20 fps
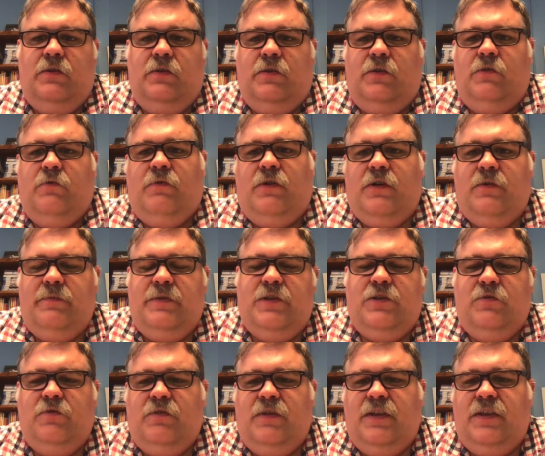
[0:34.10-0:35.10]
you want to be
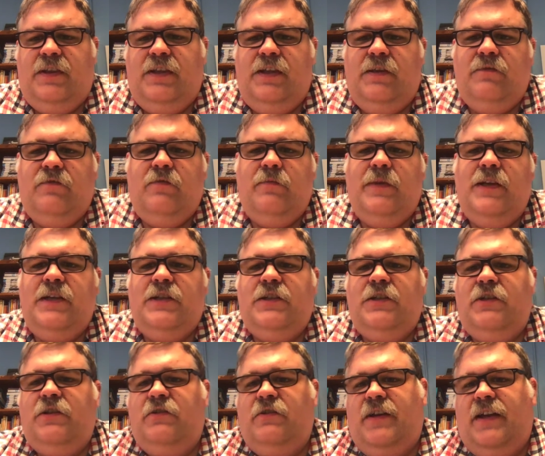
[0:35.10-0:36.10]
sure that the information
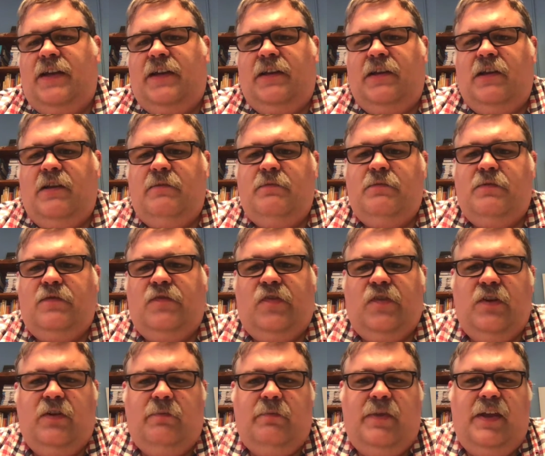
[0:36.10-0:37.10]
you're getting comes
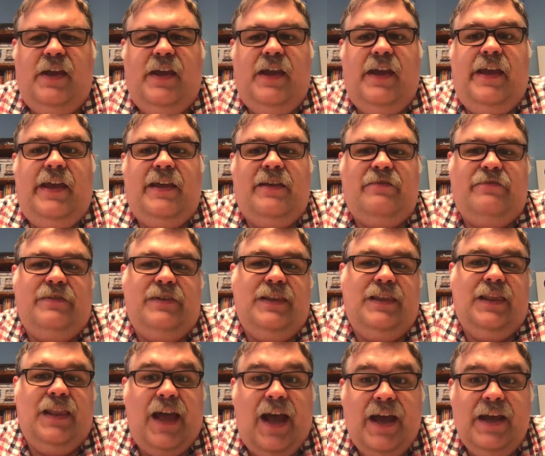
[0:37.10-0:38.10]
from a
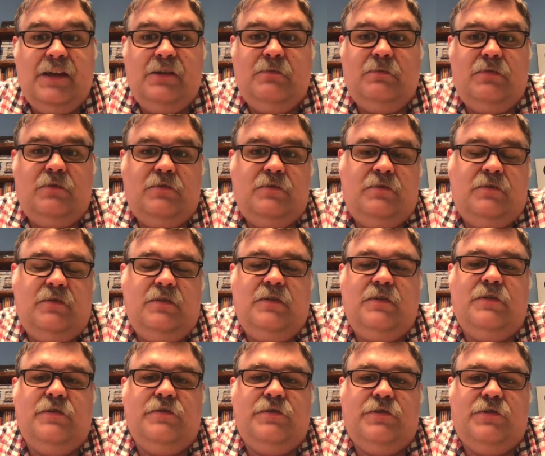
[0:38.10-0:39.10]
reliable
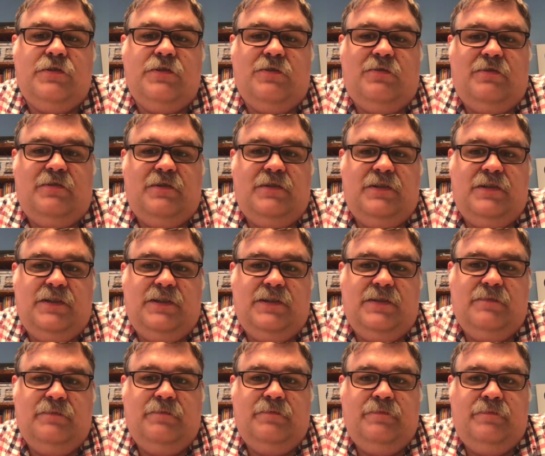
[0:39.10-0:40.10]
source,
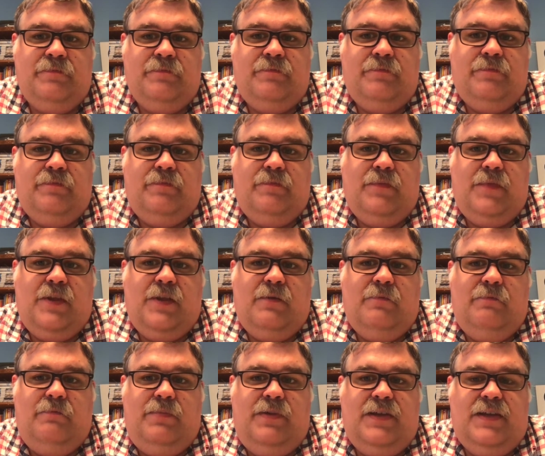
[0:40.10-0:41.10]

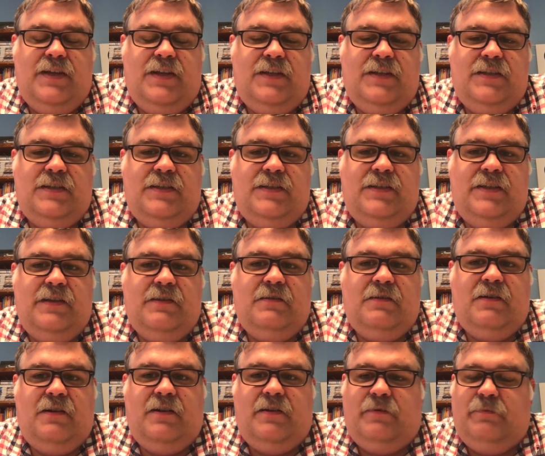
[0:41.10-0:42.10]
because there
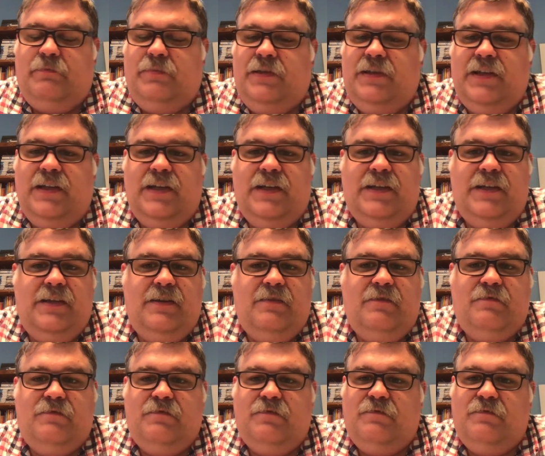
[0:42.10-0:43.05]
are plenty of